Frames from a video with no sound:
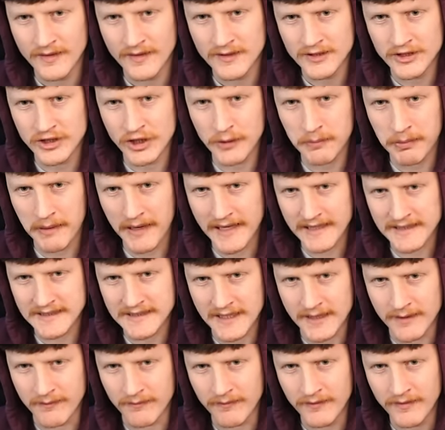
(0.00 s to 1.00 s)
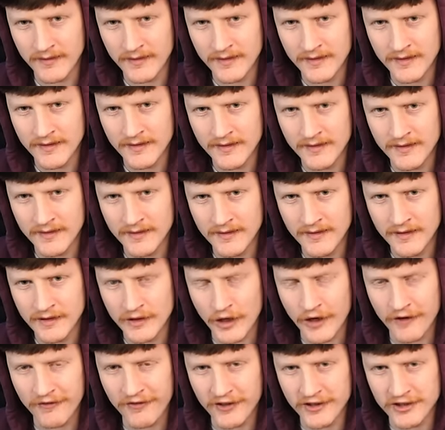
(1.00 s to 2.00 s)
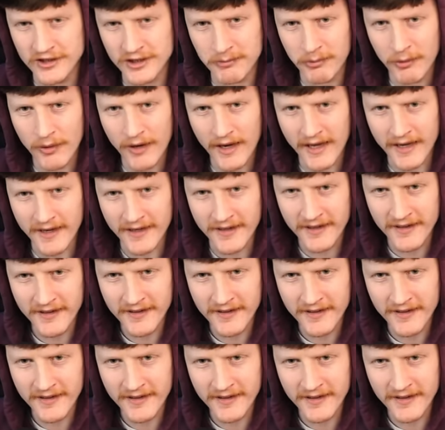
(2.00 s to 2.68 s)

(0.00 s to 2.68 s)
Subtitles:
Suplex him. Go for the double leg.